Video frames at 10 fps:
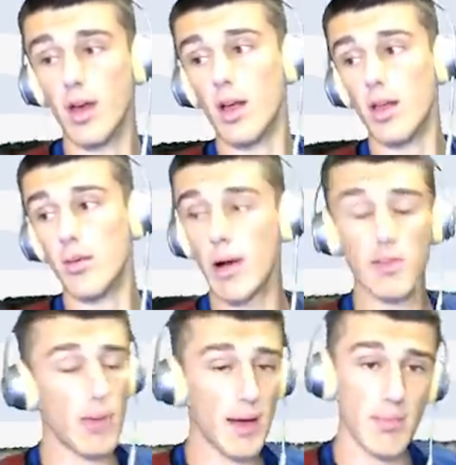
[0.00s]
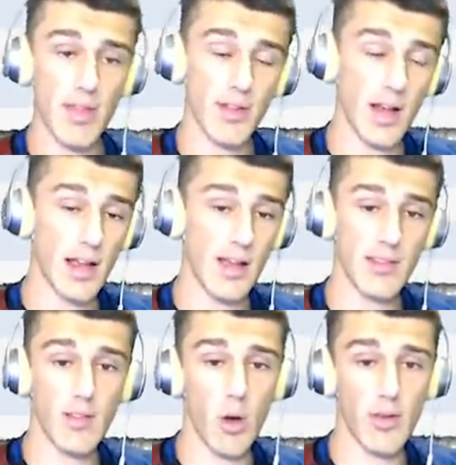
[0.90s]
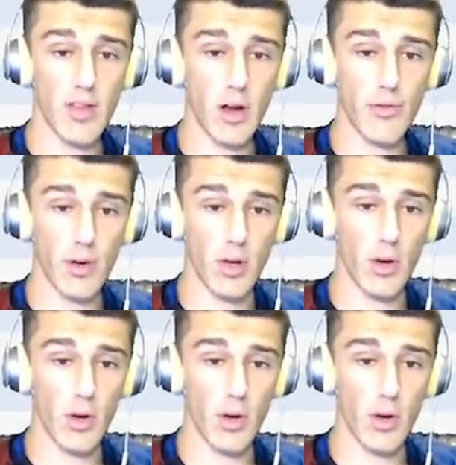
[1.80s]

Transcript: the bronze pack method, I guess, is always there for you.